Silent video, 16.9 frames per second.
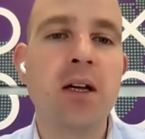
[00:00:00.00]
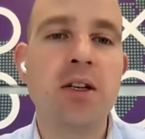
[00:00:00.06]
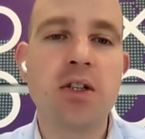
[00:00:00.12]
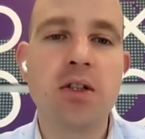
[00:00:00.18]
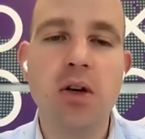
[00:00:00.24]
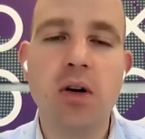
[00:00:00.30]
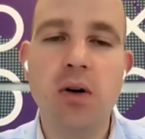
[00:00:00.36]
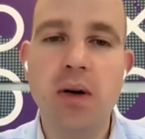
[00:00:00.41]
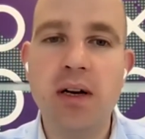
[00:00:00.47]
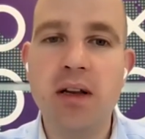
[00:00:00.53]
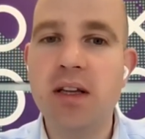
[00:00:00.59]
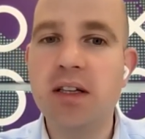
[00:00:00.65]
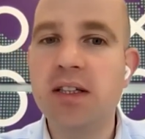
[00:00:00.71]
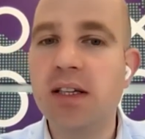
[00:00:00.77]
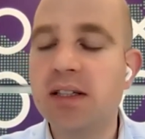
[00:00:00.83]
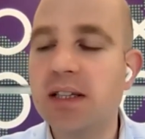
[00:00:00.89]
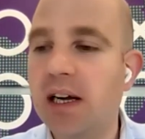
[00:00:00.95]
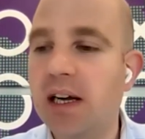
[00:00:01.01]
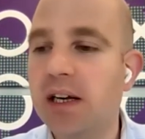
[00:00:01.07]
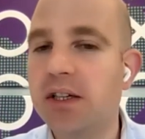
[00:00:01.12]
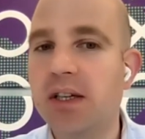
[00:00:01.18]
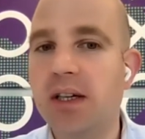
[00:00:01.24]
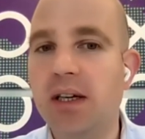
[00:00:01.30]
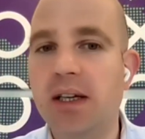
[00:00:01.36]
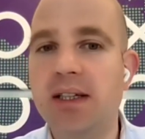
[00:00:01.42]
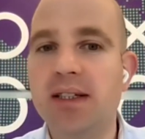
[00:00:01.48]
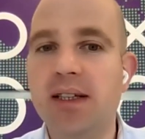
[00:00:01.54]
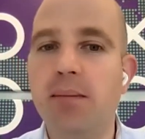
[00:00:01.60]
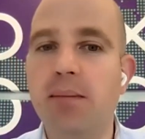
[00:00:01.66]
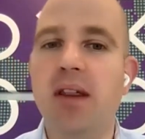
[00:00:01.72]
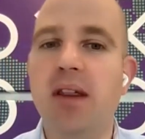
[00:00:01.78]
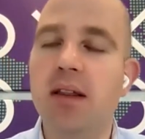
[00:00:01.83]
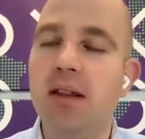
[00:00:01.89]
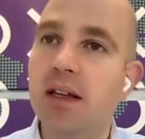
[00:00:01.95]
So, and this is actually
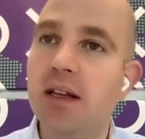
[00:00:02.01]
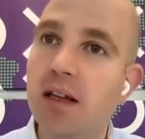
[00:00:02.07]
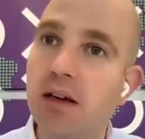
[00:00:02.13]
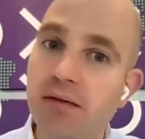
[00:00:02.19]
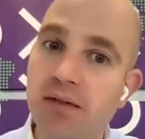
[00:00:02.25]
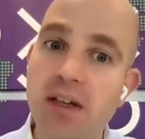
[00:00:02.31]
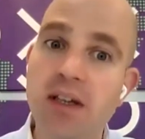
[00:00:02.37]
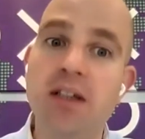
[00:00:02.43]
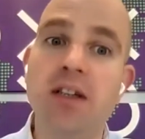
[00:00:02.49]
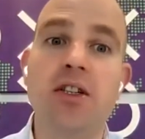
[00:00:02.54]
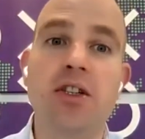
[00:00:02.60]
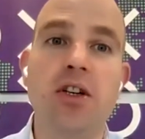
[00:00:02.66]
something that NVIDIA